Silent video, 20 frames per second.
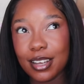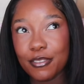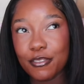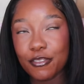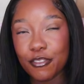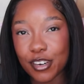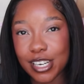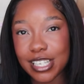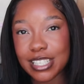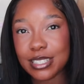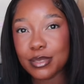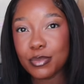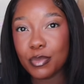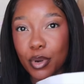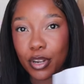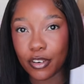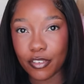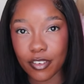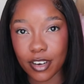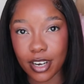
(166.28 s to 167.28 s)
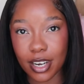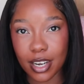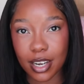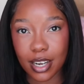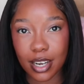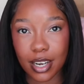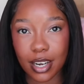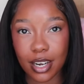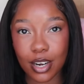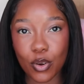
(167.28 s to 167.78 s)
friend's
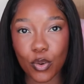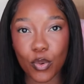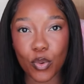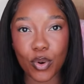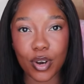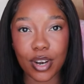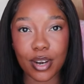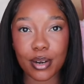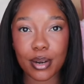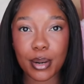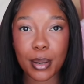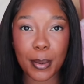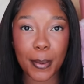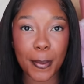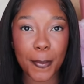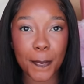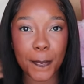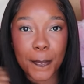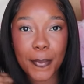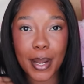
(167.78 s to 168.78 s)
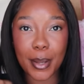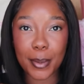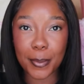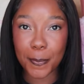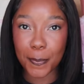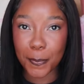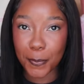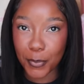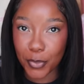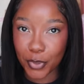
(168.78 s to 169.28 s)
boyfriend or my
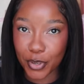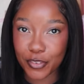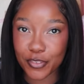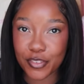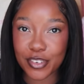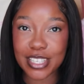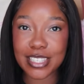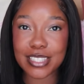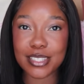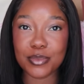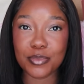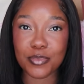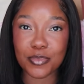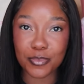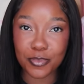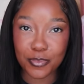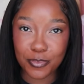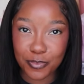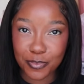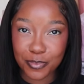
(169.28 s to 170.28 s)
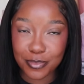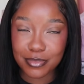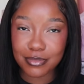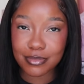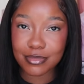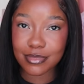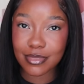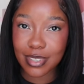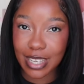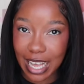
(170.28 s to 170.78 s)
boyfriend's
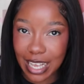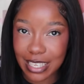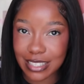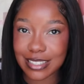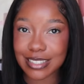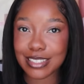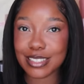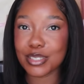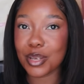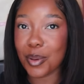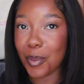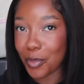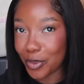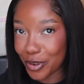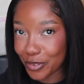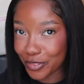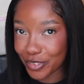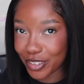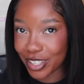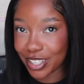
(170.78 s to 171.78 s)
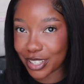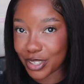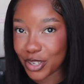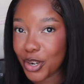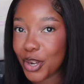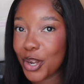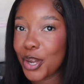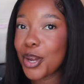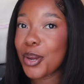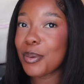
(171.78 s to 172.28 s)
cousin's boyfriend,
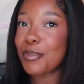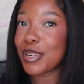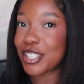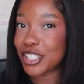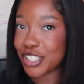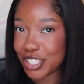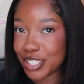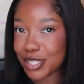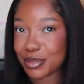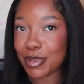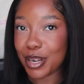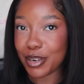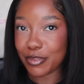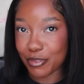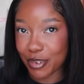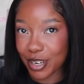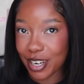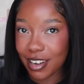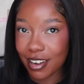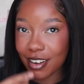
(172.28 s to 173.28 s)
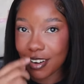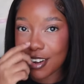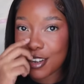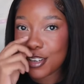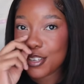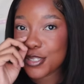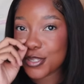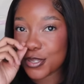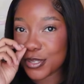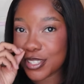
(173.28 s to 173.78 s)
but she's my friend.
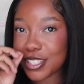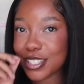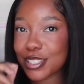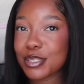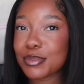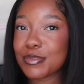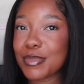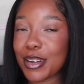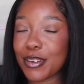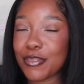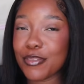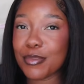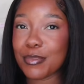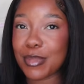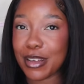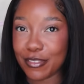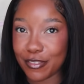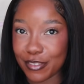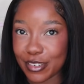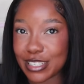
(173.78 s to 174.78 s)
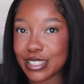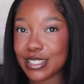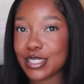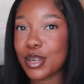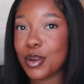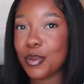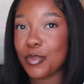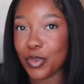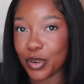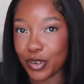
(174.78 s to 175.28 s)
So this is from my friend's
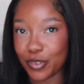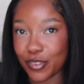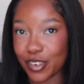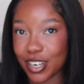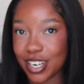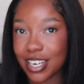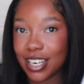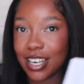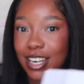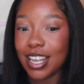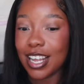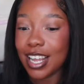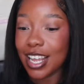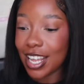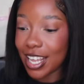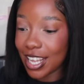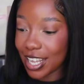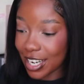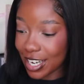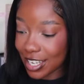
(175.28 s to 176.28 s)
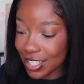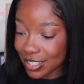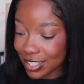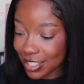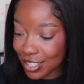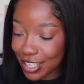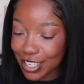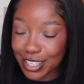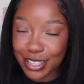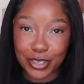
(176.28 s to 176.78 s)
boyfriend. It is
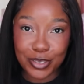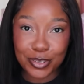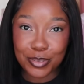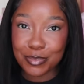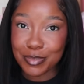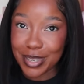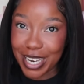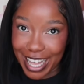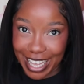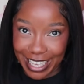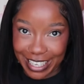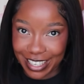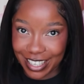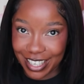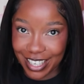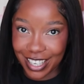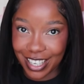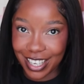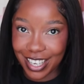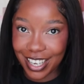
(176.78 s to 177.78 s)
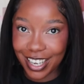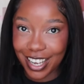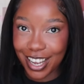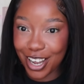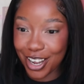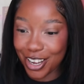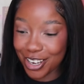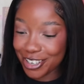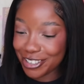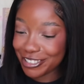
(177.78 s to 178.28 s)
a little blankie,
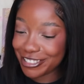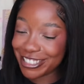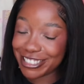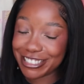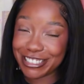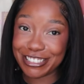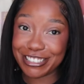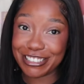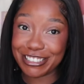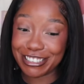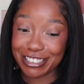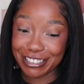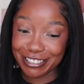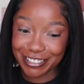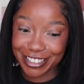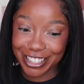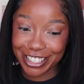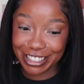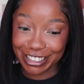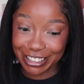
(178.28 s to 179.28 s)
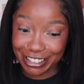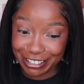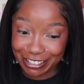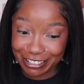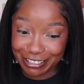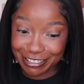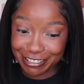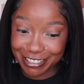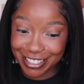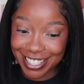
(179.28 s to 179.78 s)
which is so
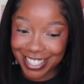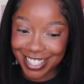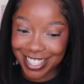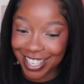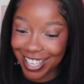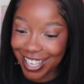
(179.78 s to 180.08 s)
cute.